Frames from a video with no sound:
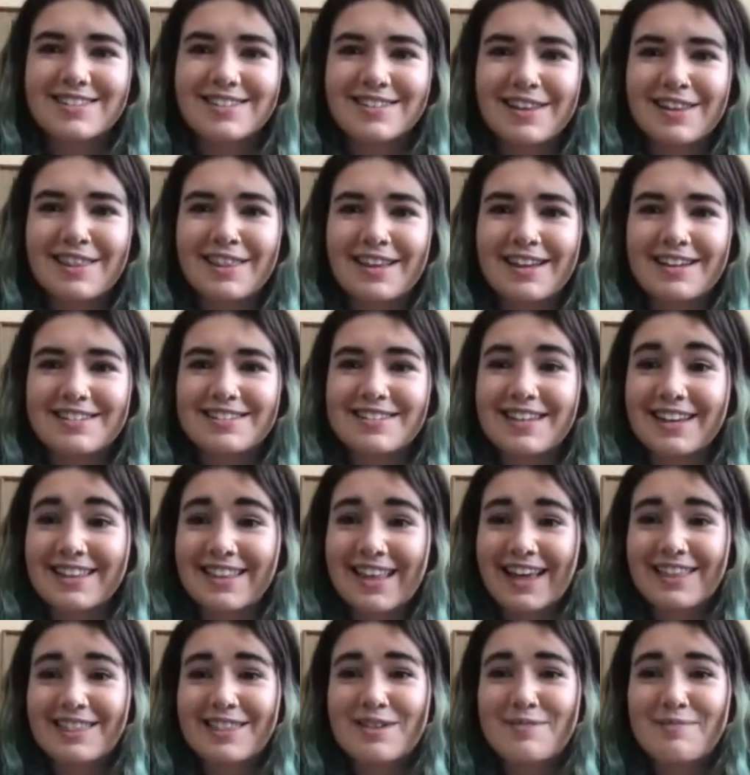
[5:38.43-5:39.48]
to the things like
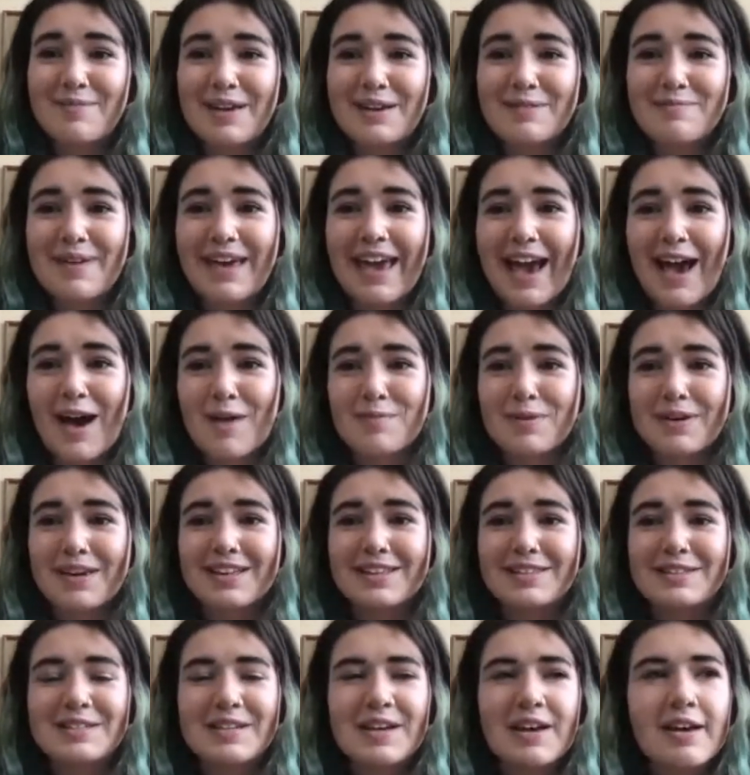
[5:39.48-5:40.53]
that that make me happy,
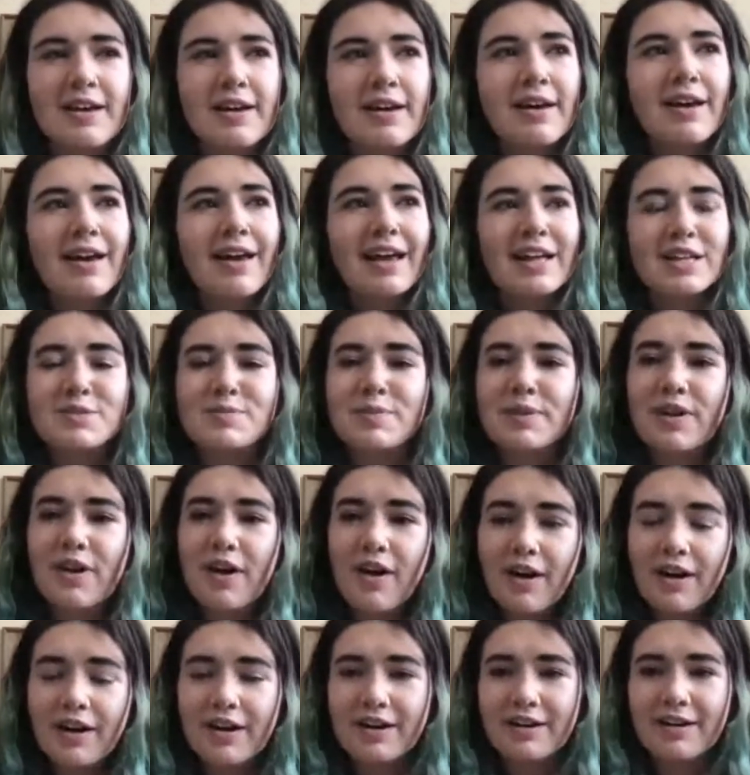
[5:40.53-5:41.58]
it's been
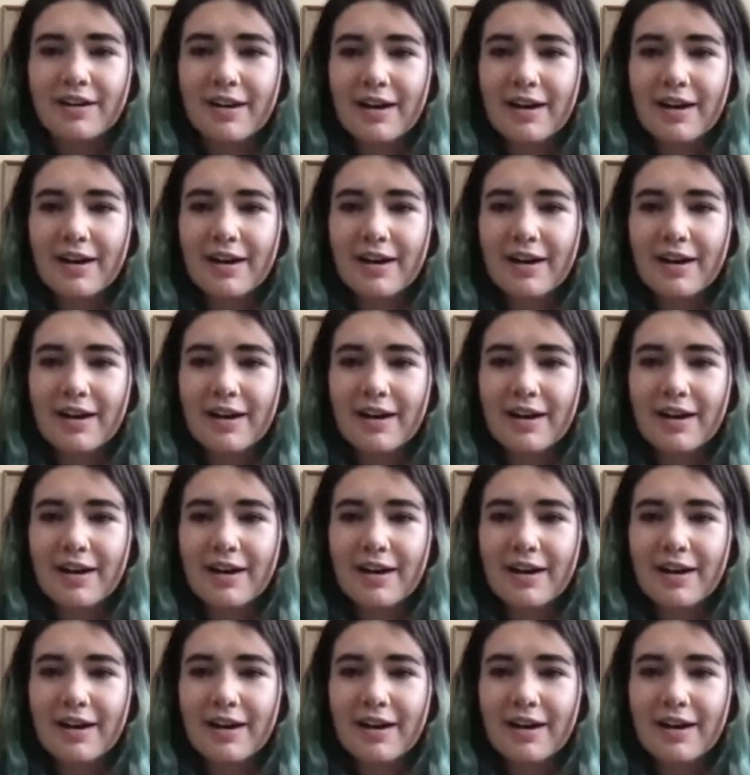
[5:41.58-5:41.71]
hard.